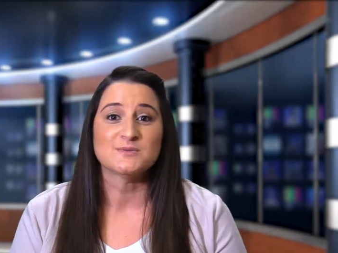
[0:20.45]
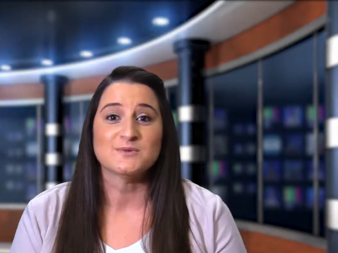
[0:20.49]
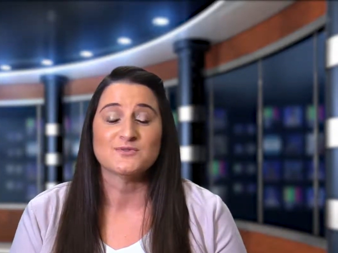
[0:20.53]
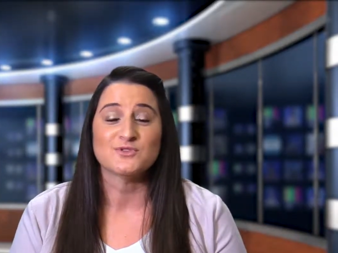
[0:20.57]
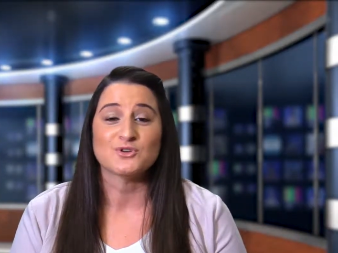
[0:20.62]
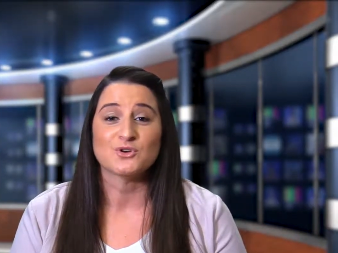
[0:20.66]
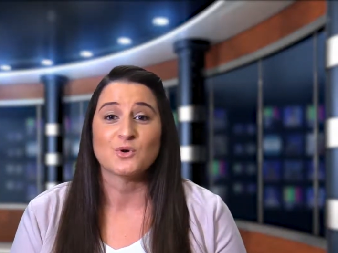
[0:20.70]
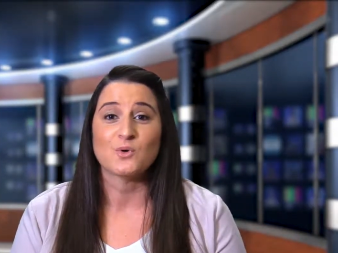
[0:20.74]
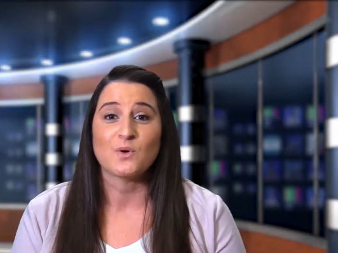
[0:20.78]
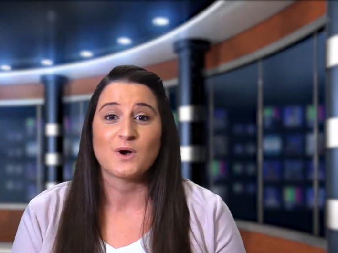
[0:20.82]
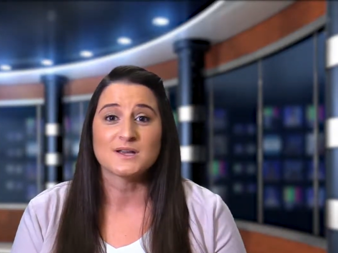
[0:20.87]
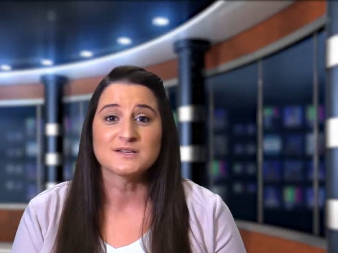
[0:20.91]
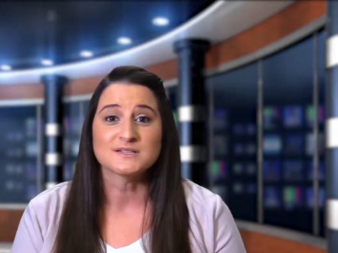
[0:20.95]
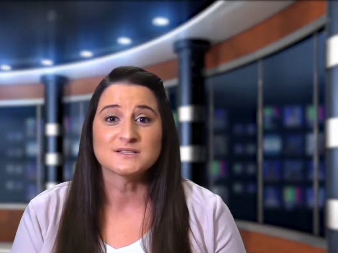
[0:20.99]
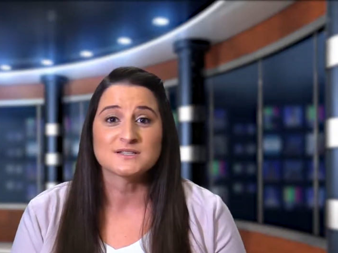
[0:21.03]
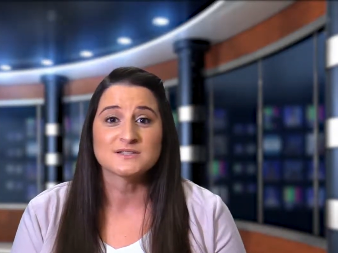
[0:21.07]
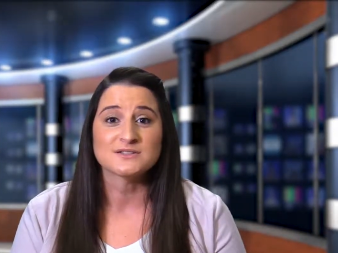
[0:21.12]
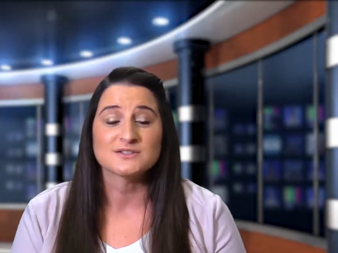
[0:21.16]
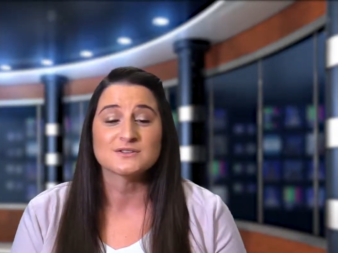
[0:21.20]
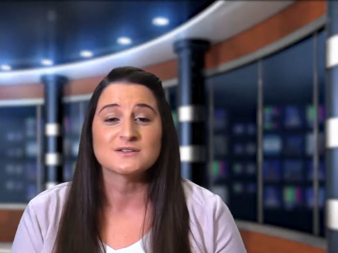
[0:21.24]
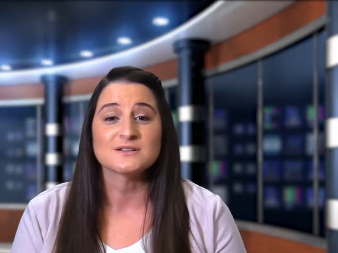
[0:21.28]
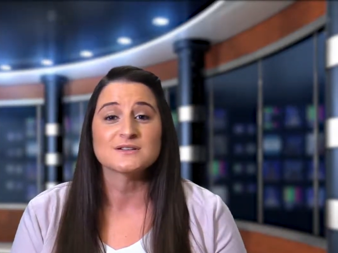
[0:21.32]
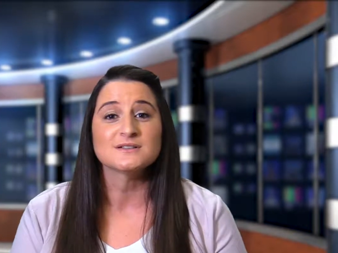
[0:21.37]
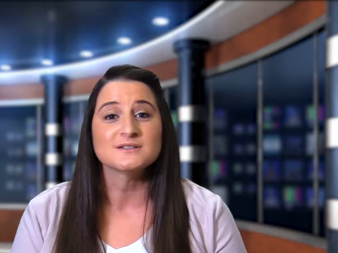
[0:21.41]
of your
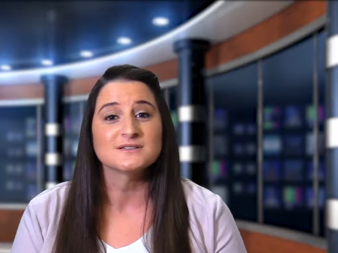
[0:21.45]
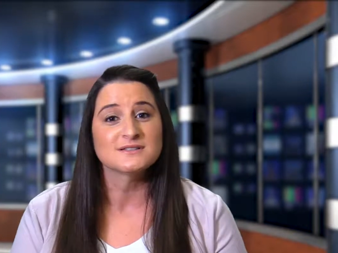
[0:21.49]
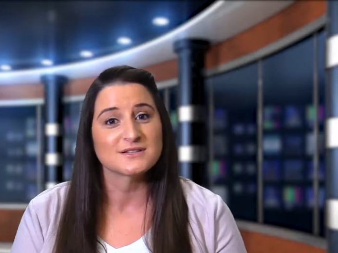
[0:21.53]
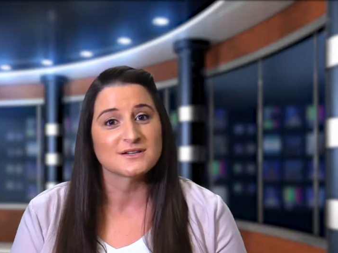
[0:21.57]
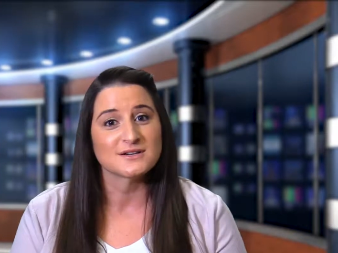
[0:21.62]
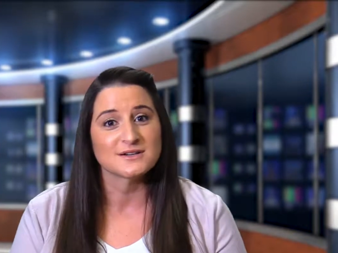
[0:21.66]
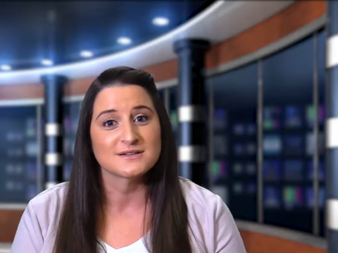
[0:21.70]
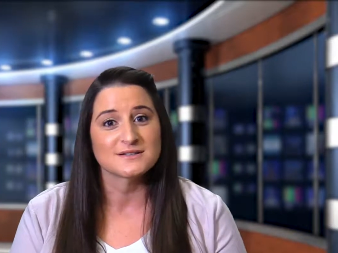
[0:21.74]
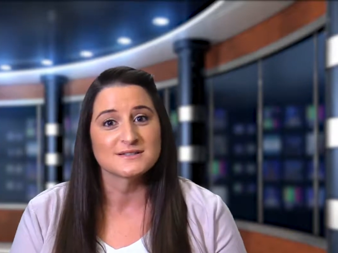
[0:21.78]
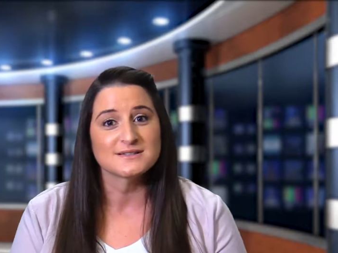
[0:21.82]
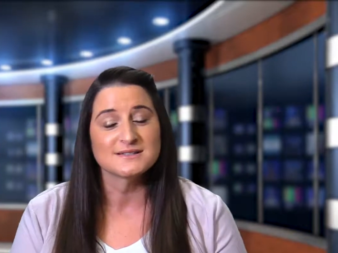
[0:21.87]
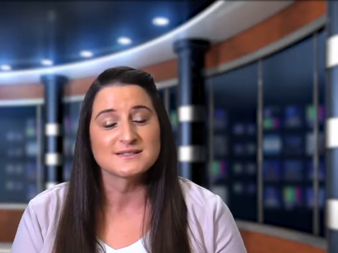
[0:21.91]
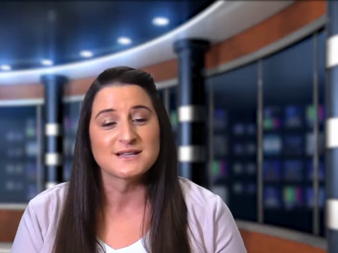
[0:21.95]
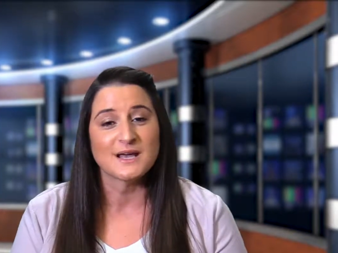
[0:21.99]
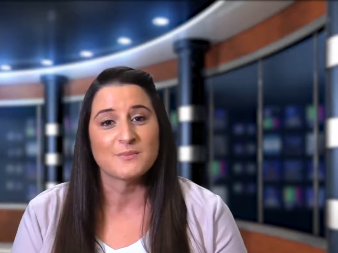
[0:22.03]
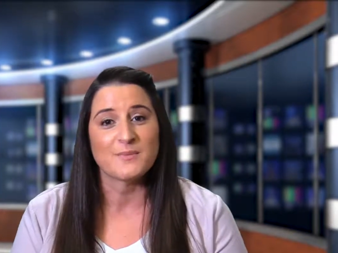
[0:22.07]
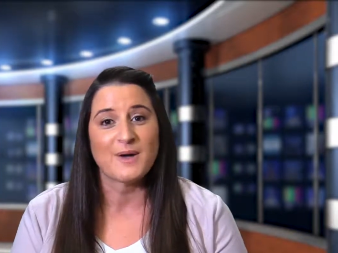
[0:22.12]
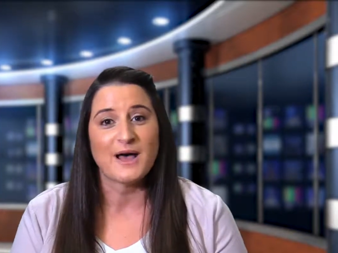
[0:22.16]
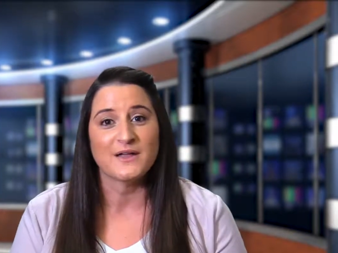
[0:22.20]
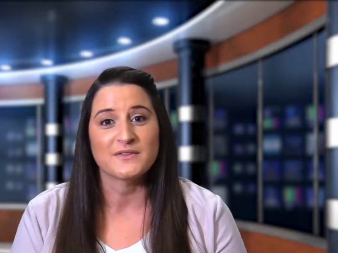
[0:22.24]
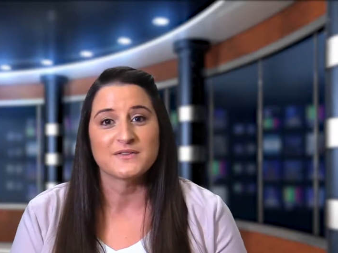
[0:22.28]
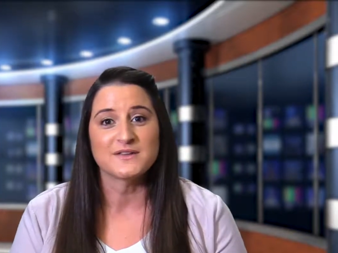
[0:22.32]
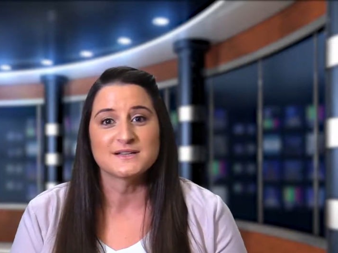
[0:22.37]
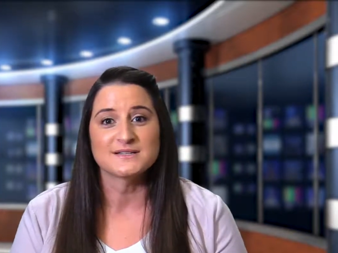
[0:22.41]
questions or concerns
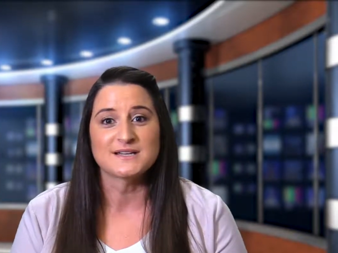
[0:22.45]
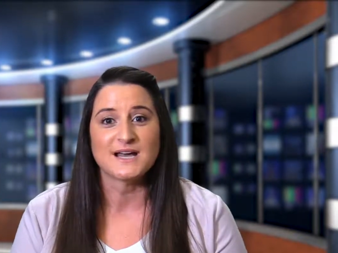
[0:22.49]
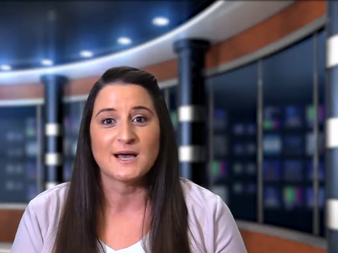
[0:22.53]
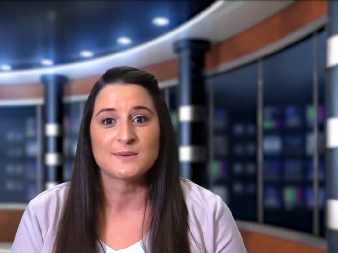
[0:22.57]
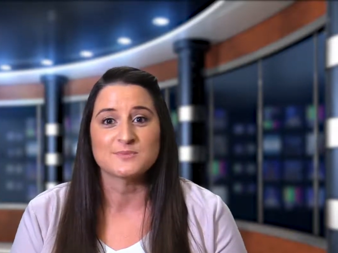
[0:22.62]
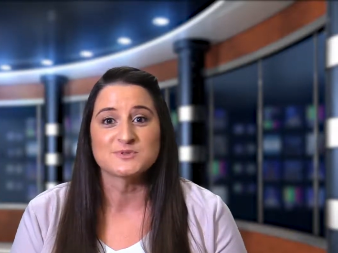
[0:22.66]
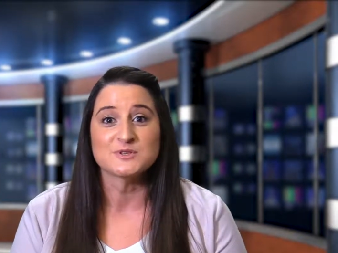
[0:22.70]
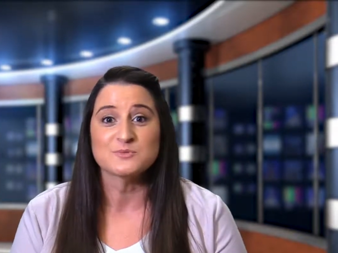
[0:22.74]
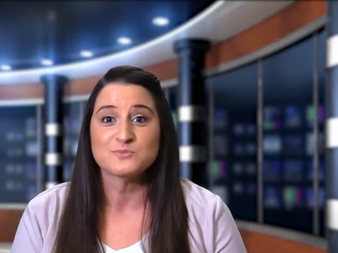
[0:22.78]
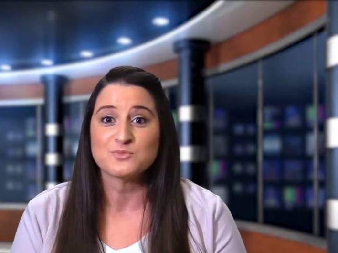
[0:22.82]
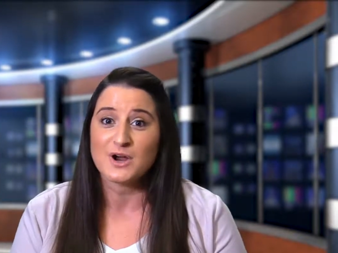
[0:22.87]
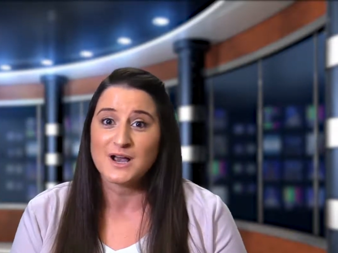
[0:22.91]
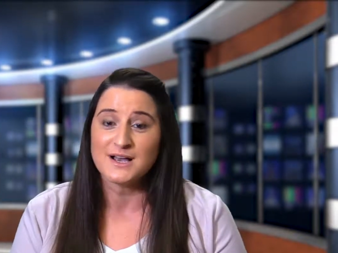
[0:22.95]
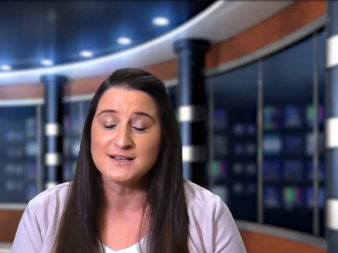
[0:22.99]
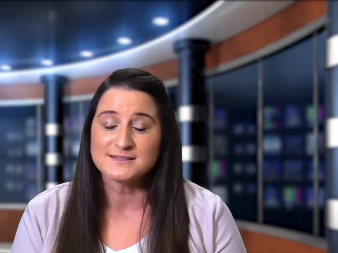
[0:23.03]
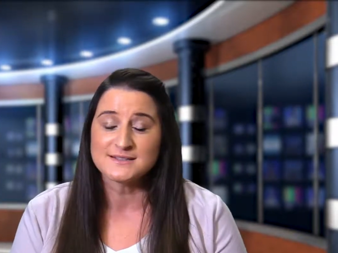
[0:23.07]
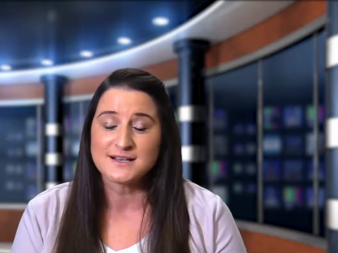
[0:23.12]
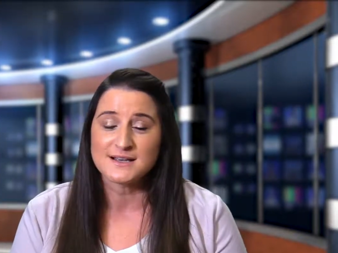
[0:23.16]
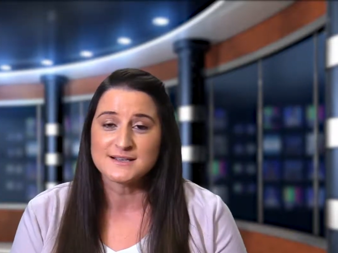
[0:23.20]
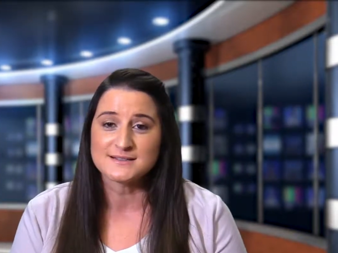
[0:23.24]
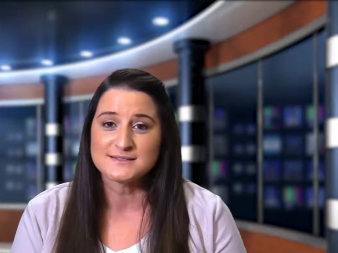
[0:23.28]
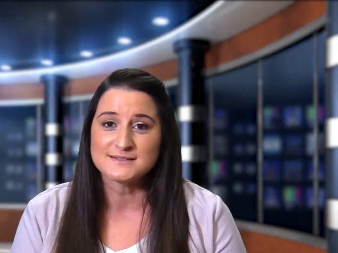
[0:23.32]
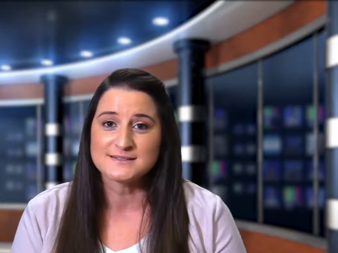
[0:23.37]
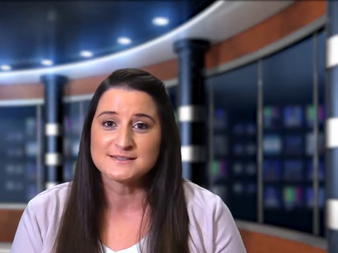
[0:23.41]
about the adoption
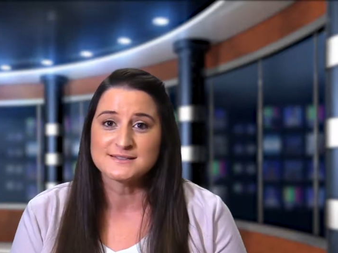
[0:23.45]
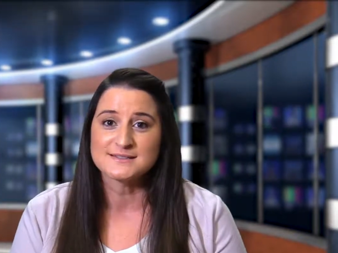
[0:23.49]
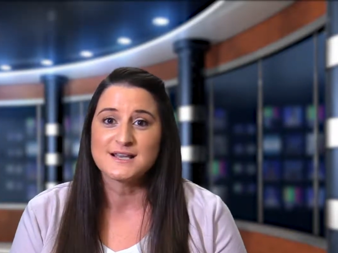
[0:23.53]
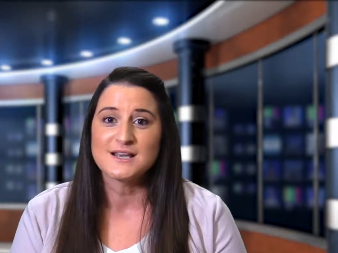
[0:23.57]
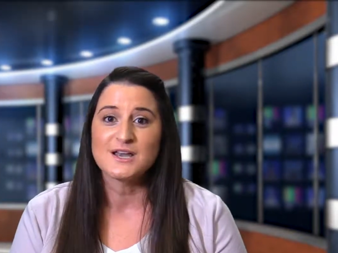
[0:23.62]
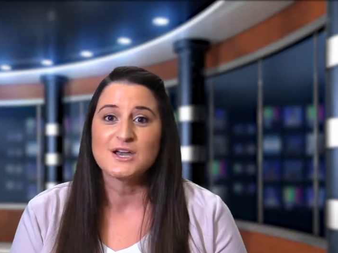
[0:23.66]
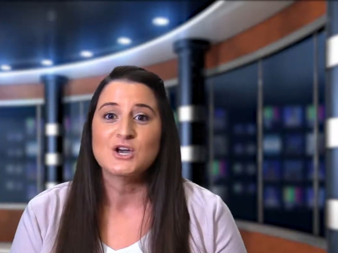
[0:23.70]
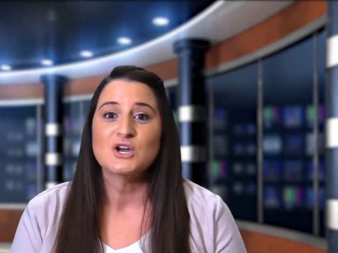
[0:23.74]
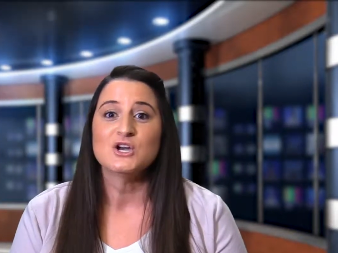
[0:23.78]
process.